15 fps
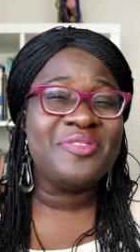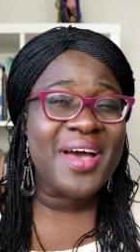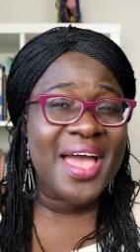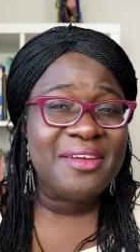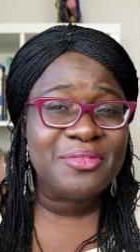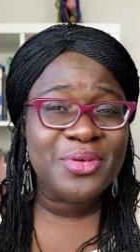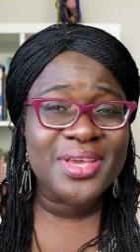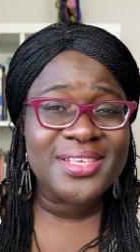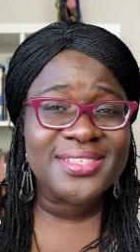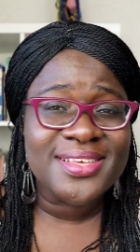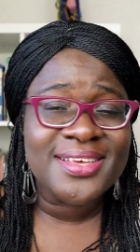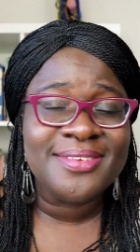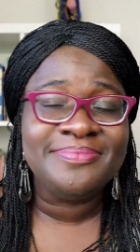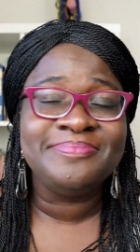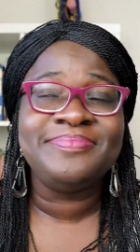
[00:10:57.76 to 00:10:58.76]
five
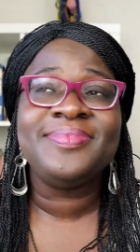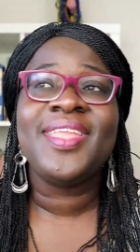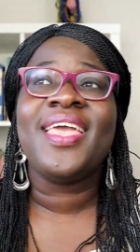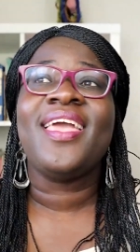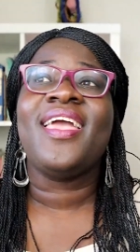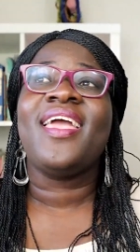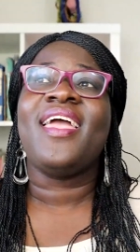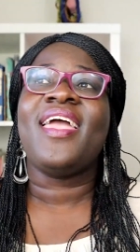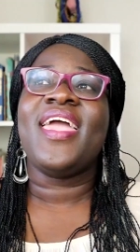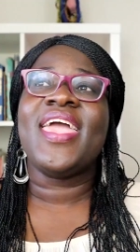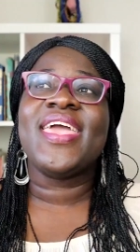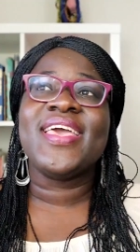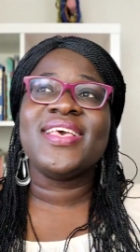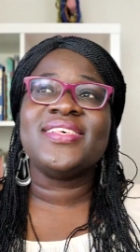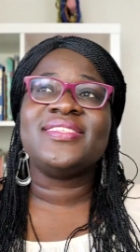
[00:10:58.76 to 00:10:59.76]
reason
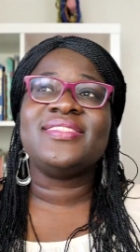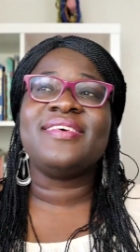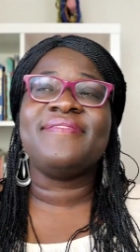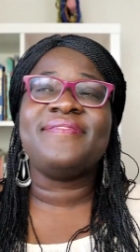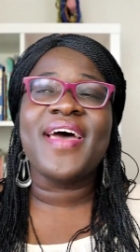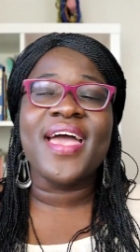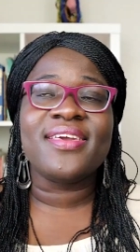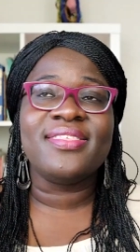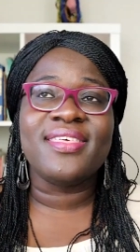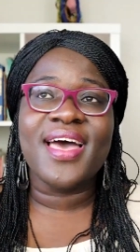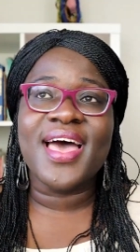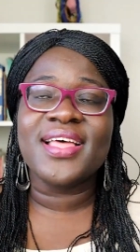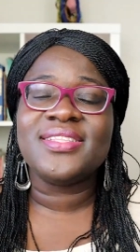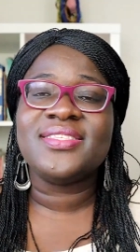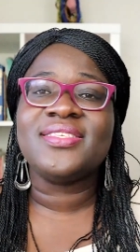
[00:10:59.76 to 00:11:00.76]
is the fact
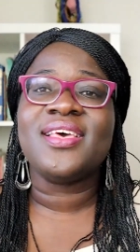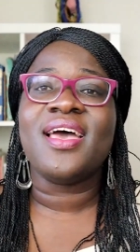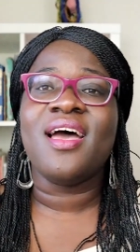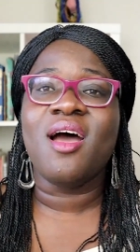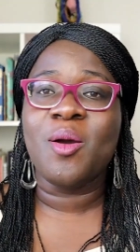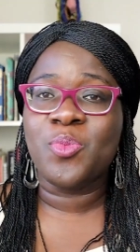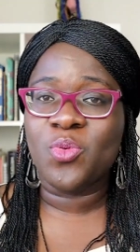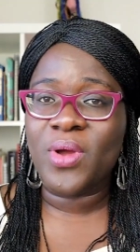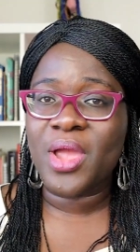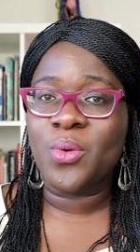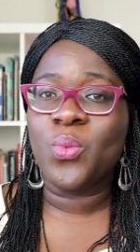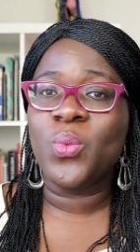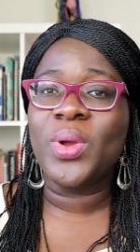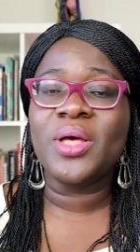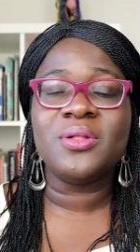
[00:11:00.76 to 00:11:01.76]
that
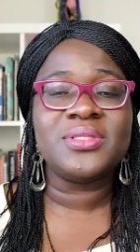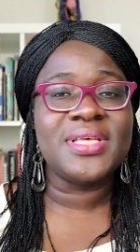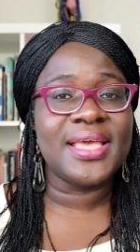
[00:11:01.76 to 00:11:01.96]
Upwork will